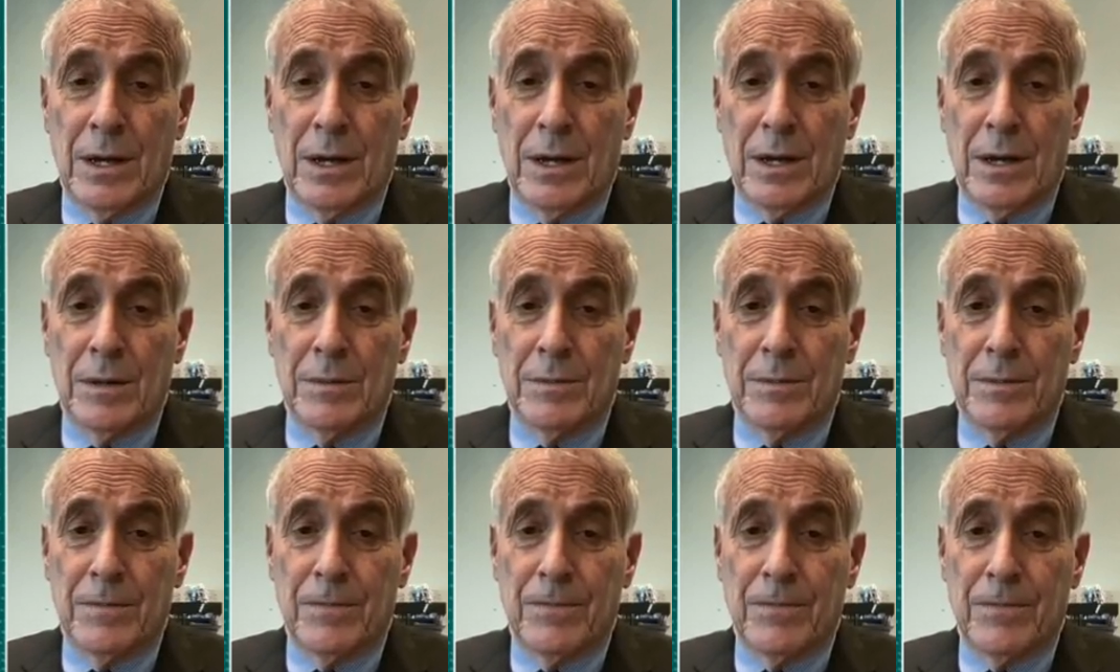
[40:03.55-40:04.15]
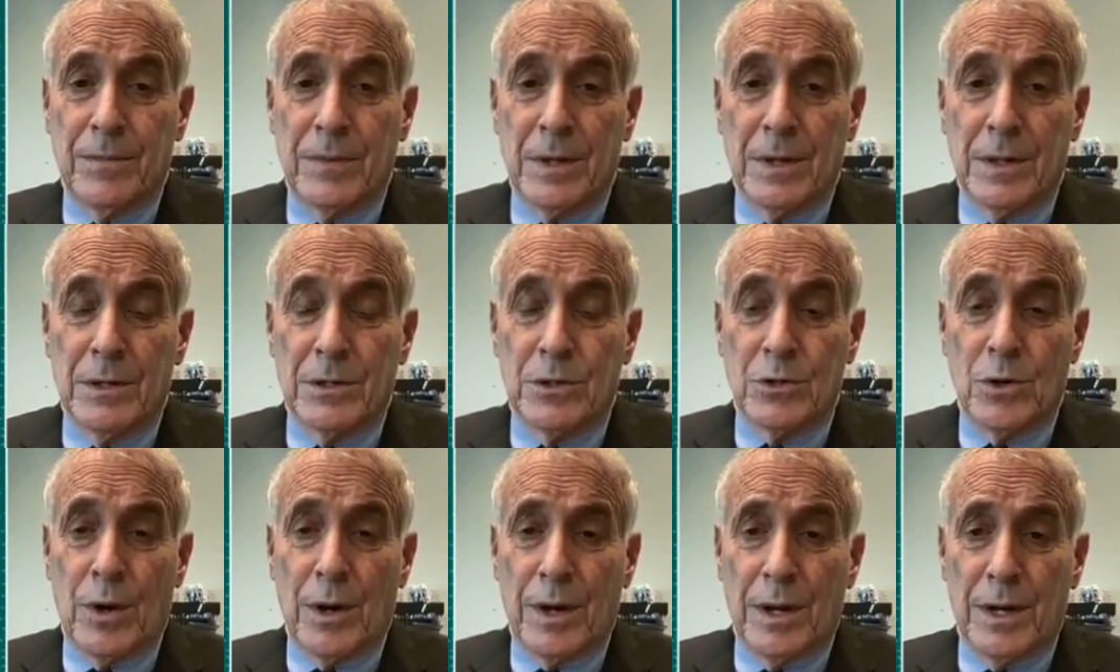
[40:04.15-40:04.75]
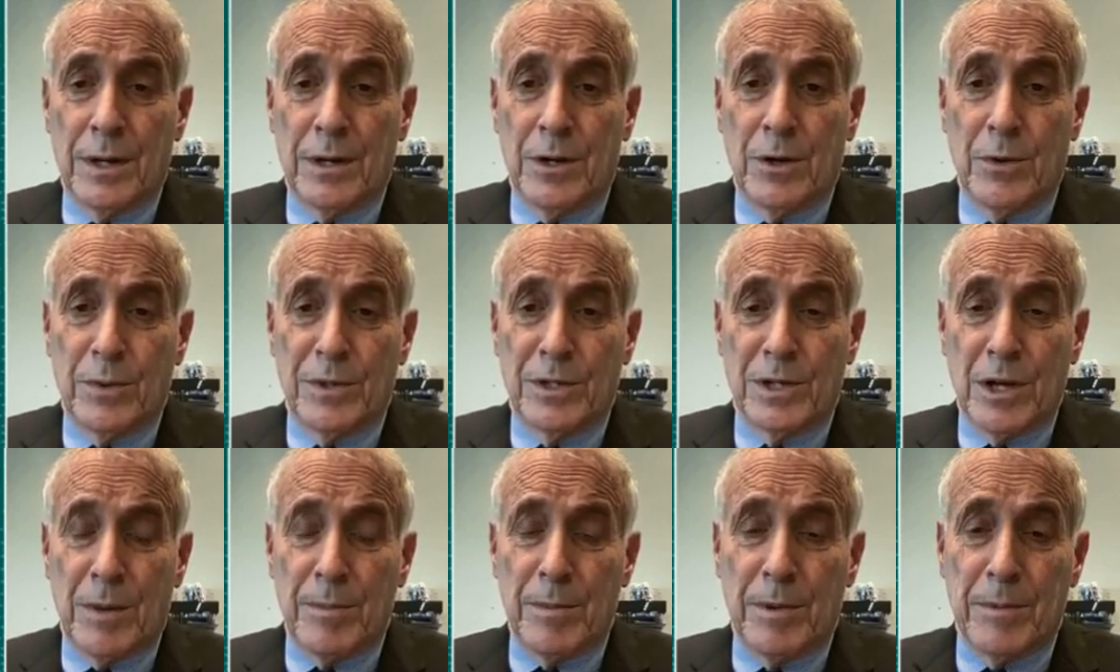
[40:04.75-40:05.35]
your
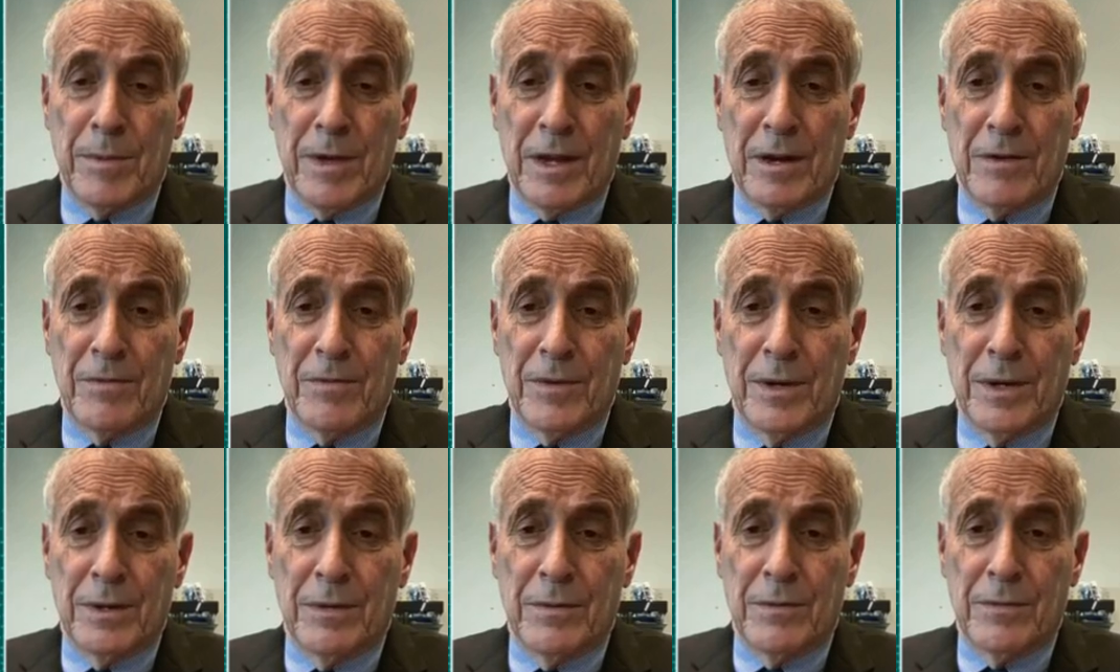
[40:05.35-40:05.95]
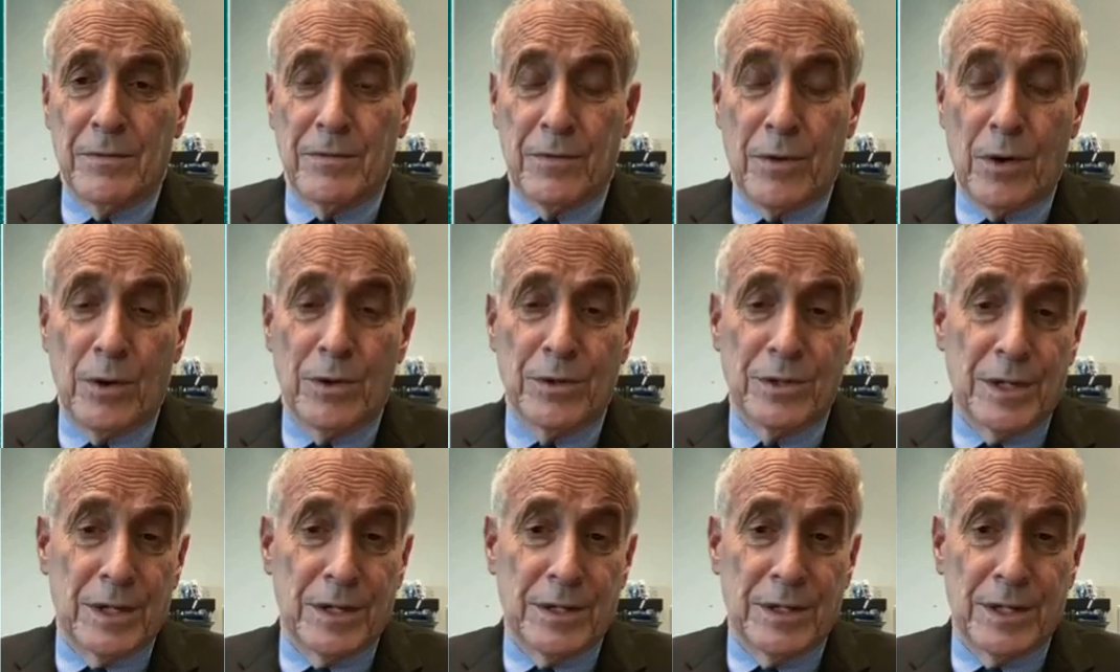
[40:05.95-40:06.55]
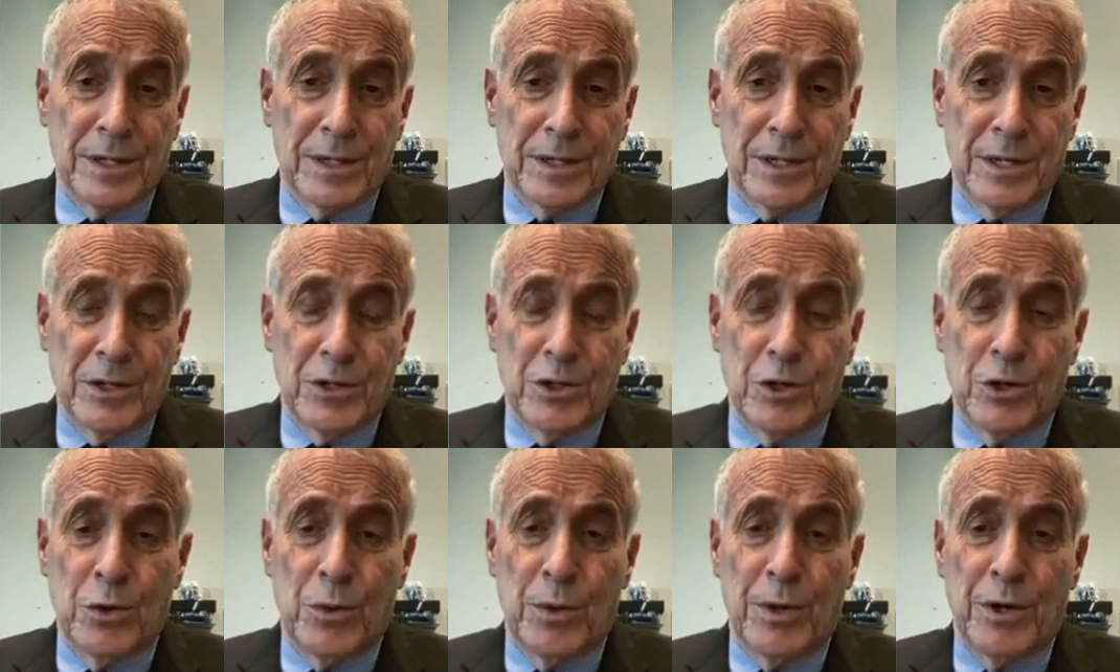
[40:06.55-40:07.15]
retirement benefit first at
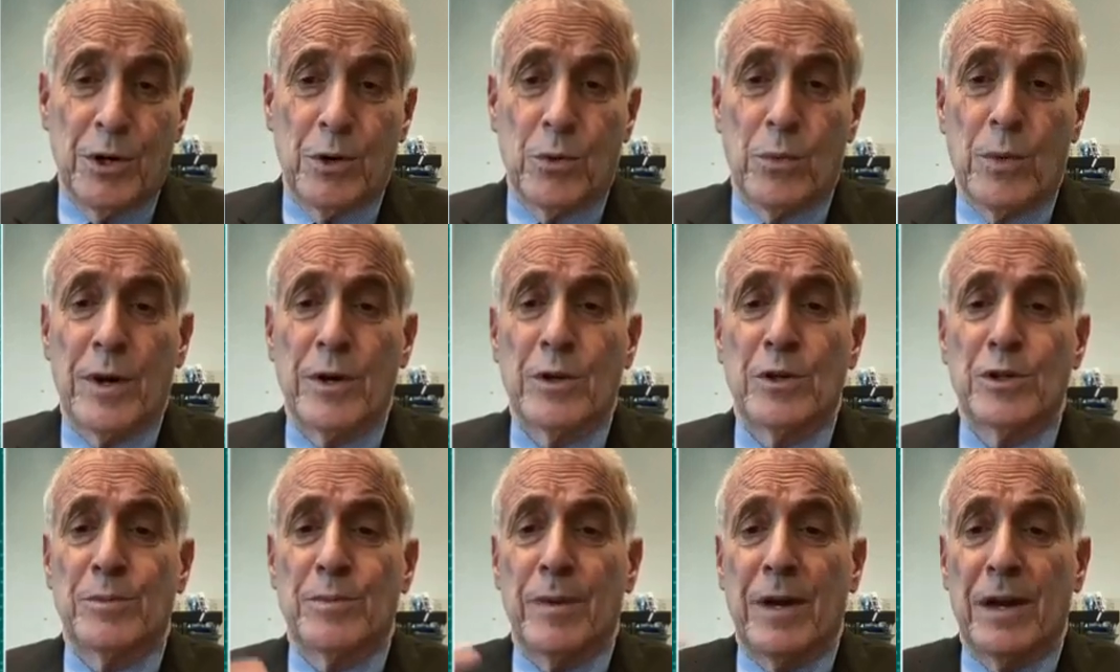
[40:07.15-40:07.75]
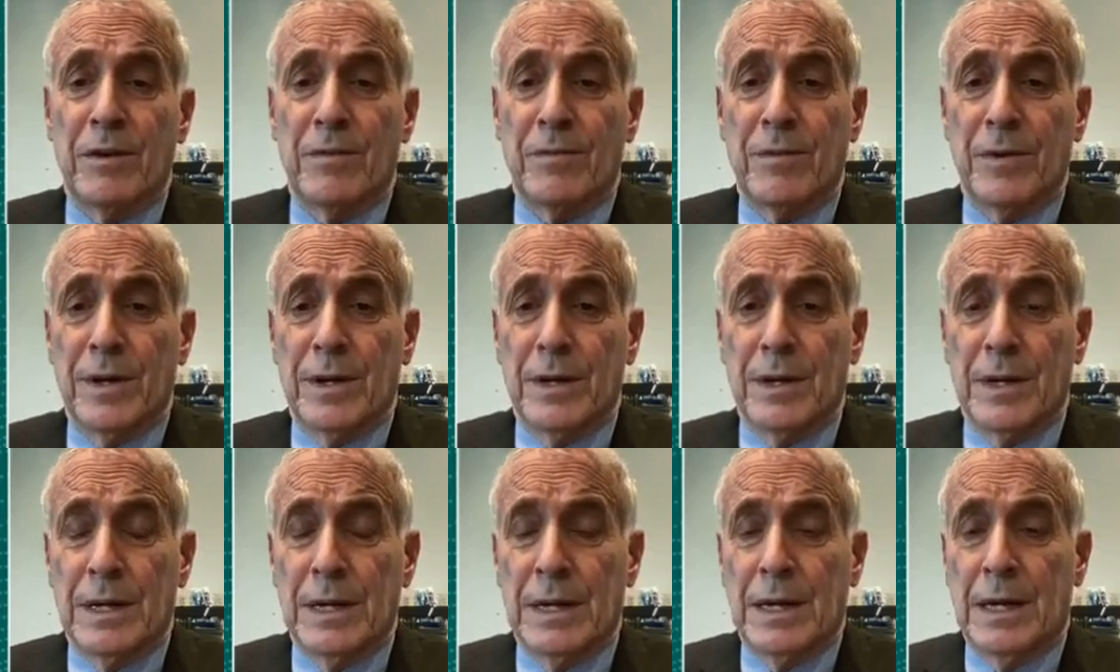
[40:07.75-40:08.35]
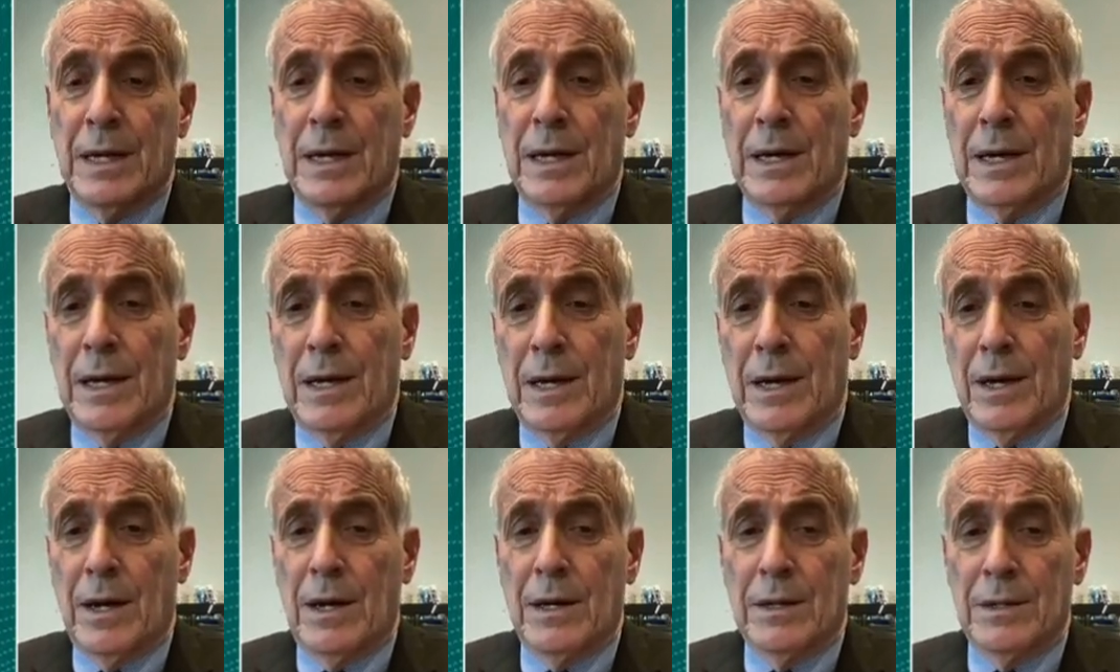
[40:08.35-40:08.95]
62 and your widow's benefit
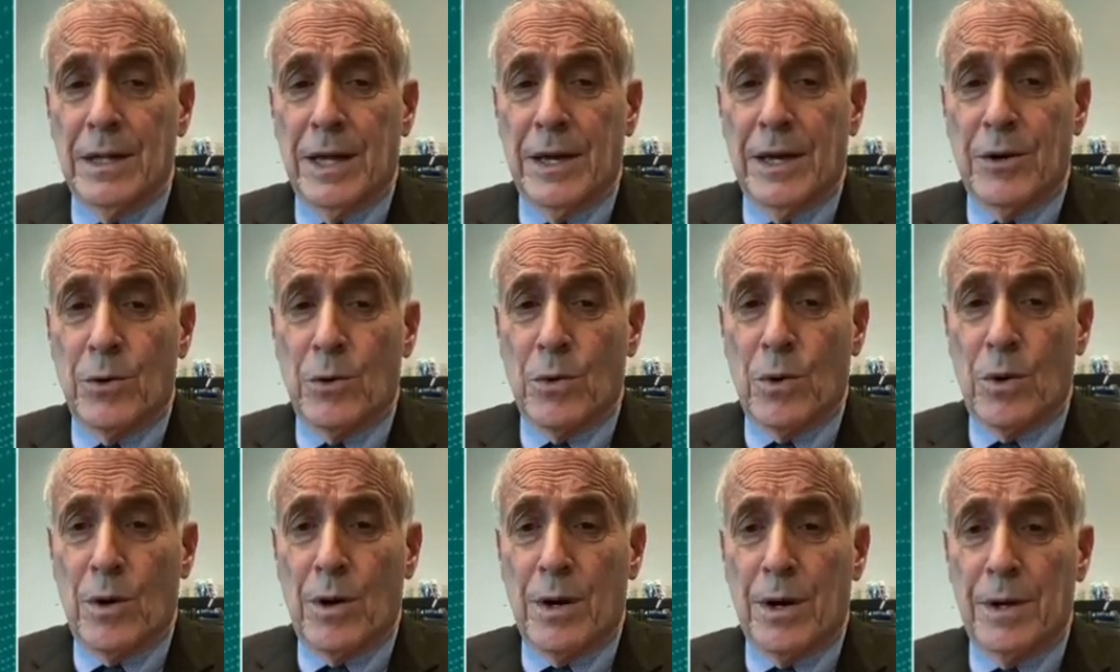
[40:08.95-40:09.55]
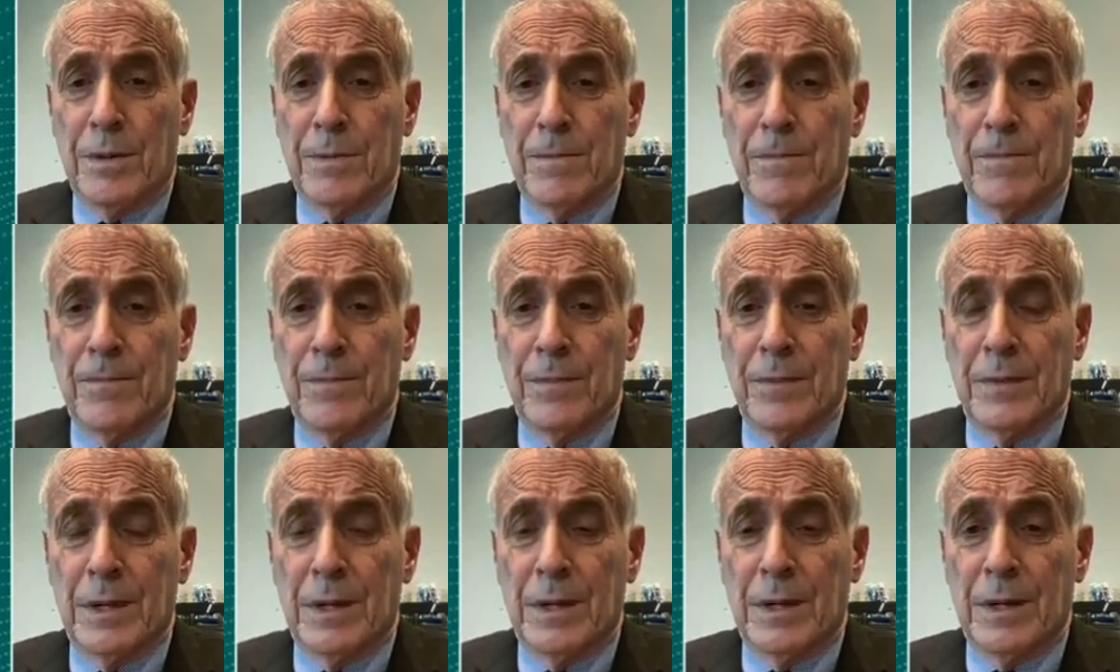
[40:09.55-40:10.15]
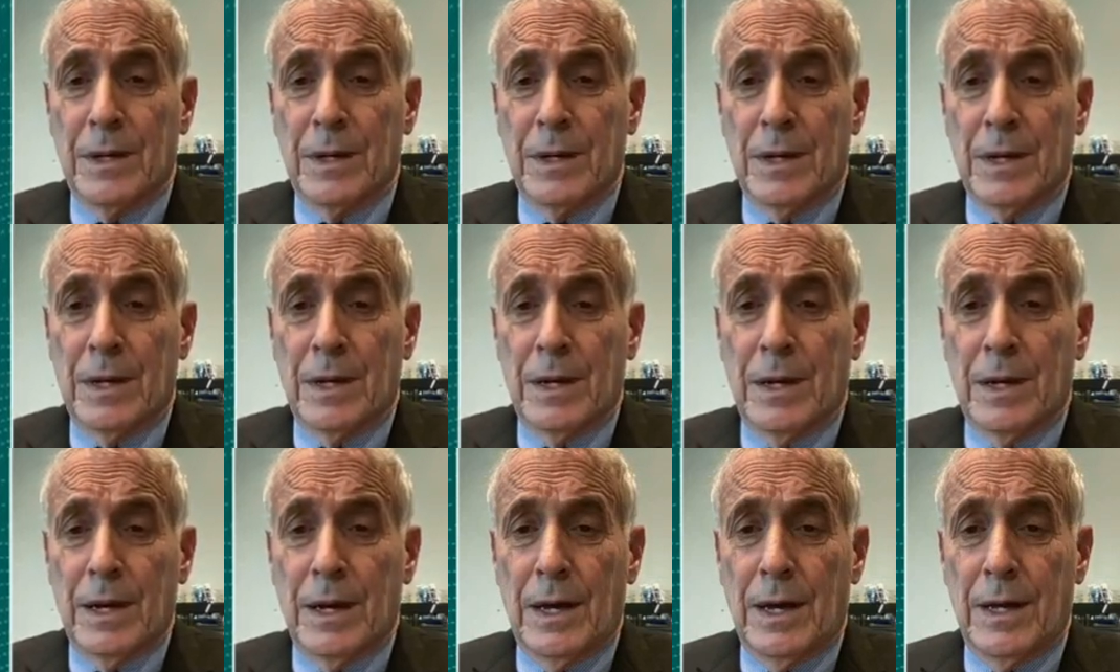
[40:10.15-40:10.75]
later on.
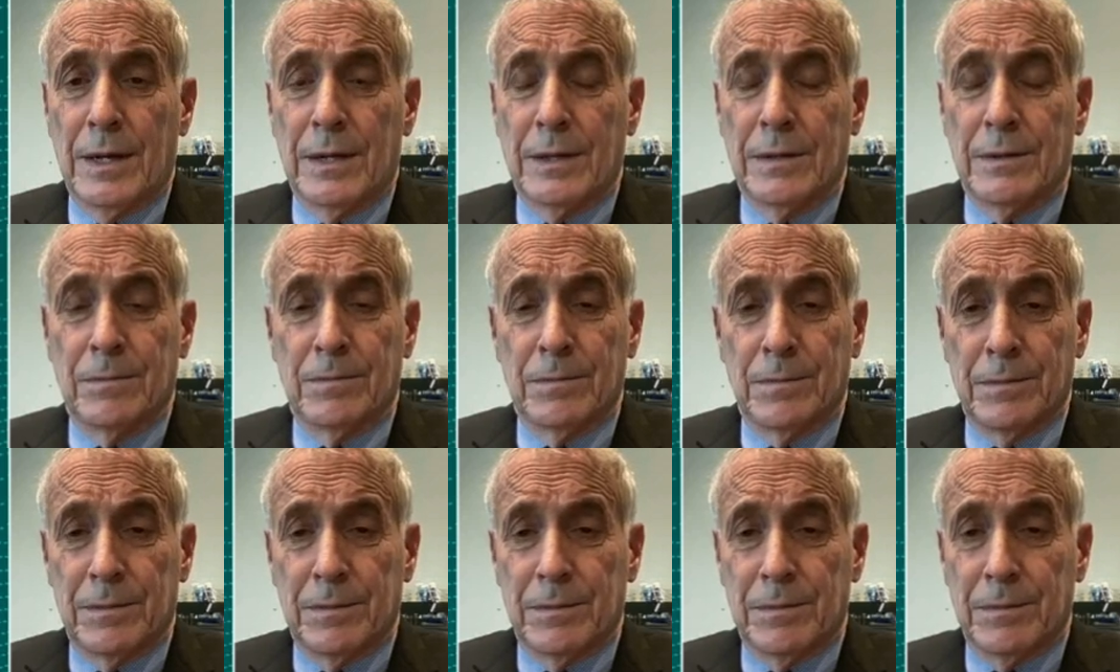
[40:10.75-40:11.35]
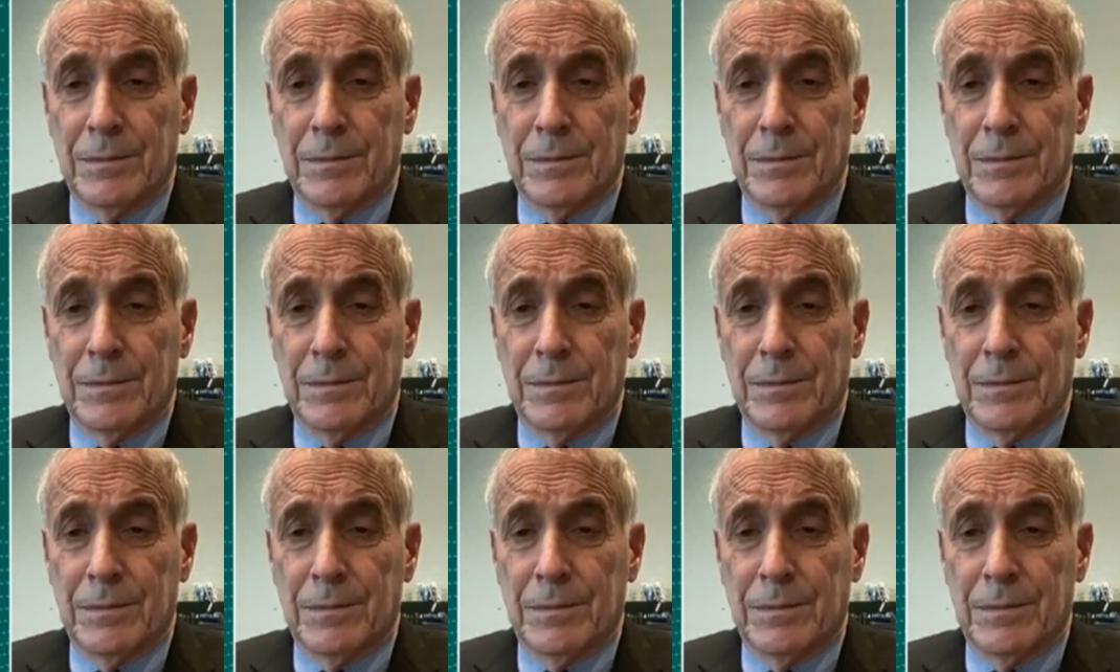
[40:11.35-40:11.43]
And